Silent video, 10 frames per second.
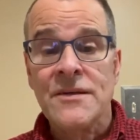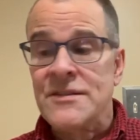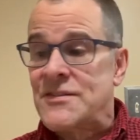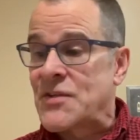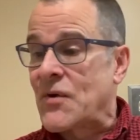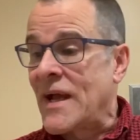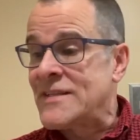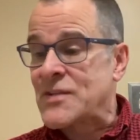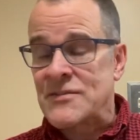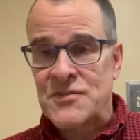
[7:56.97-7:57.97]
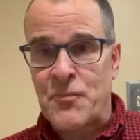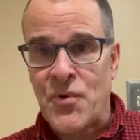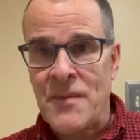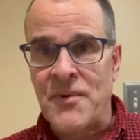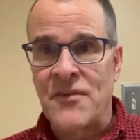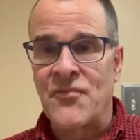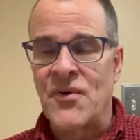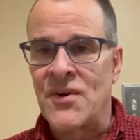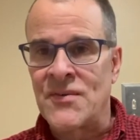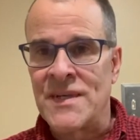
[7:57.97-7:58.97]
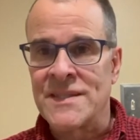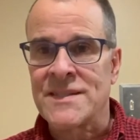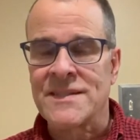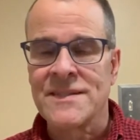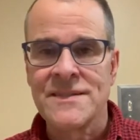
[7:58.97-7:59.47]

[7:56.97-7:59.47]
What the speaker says: So as I was prepping for all this,